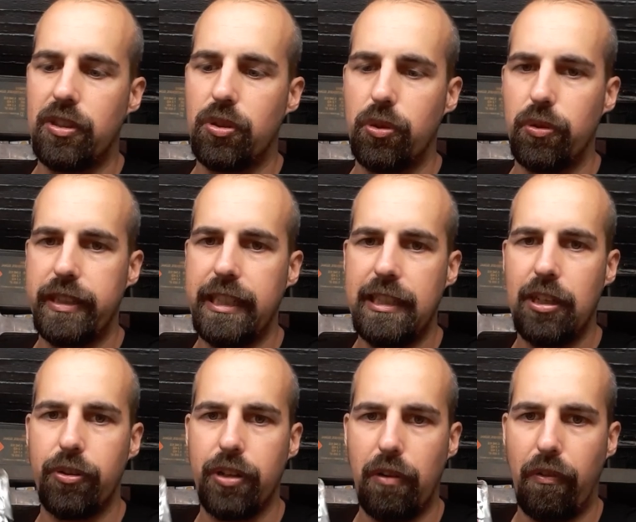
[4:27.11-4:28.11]
So these
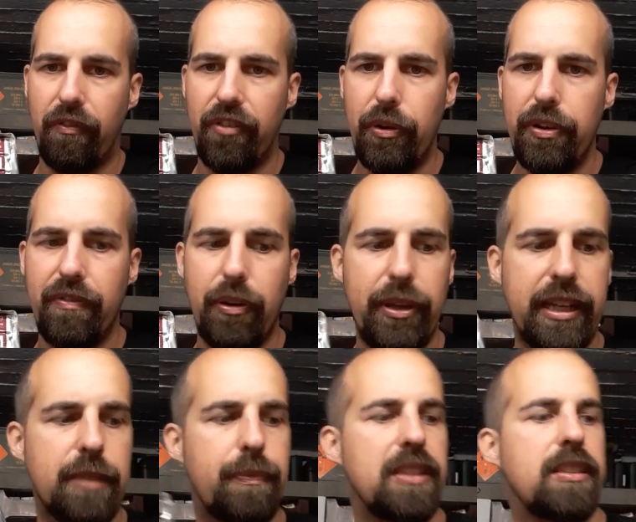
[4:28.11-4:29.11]
are now very, very
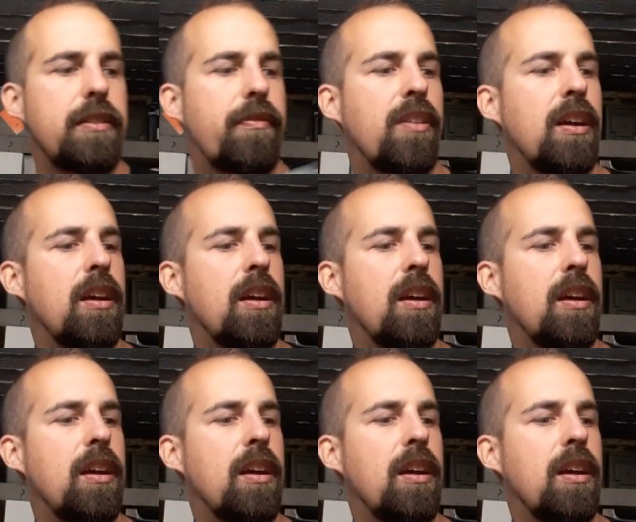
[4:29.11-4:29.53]
expensive.